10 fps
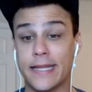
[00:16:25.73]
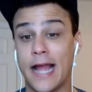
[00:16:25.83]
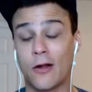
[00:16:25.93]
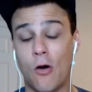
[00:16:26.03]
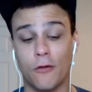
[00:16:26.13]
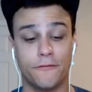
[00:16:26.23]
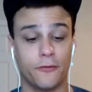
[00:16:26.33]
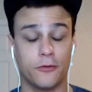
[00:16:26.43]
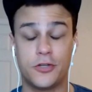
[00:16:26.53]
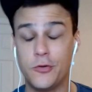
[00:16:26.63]
He got called
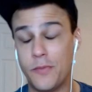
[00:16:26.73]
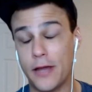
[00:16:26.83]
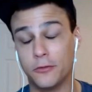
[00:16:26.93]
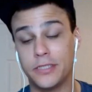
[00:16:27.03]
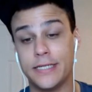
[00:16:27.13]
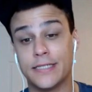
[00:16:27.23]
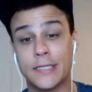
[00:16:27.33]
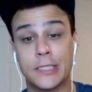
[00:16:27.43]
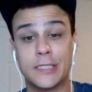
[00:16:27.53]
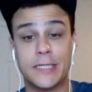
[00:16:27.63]
for 2 penalties
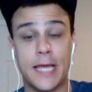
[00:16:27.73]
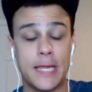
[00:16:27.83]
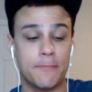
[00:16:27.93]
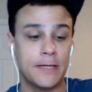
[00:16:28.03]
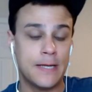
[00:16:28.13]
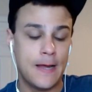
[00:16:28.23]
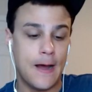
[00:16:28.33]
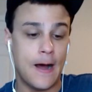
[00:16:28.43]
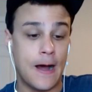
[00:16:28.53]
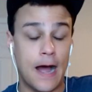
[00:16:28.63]
in this game
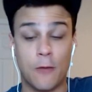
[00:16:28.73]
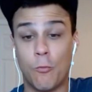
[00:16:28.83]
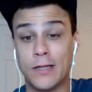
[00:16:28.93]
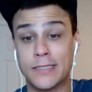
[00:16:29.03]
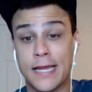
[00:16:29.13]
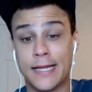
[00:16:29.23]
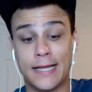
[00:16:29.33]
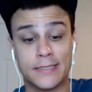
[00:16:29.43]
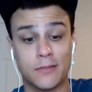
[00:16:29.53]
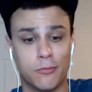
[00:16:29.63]
on Wednesday
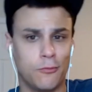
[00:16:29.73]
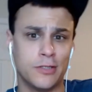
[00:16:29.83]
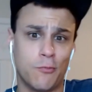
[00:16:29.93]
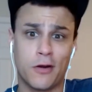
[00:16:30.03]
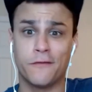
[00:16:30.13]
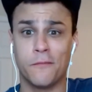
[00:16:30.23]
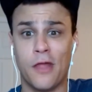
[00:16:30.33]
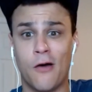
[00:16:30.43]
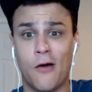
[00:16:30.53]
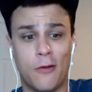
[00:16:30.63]
against the Bruins. One of them,
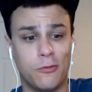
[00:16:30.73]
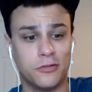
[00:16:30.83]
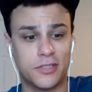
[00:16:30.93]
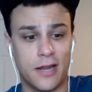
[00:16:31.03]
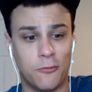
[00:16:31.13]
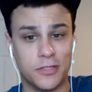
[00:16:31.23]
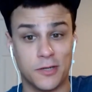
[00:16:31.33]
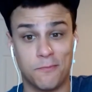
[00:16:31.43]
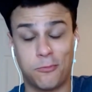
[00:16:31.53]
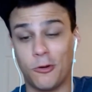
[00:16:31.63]
though, I will say was
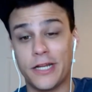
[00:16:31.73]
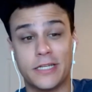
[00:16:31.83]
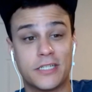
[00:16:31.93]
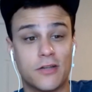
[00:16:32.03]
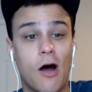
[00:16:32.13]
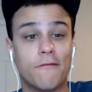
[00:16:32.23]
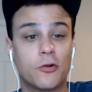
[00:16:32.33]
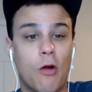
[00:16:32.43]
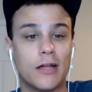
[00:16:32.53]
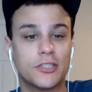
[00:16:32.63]
a pretty soft
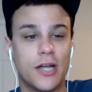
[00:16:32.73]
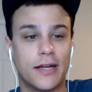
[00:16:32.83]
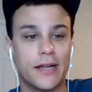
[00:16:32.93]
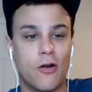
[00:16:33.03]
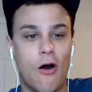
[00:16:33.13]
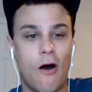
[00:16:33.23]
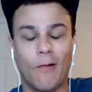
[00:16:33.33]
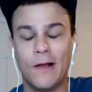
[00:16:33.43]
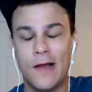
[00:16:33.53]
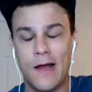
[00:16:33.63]
cross-checking call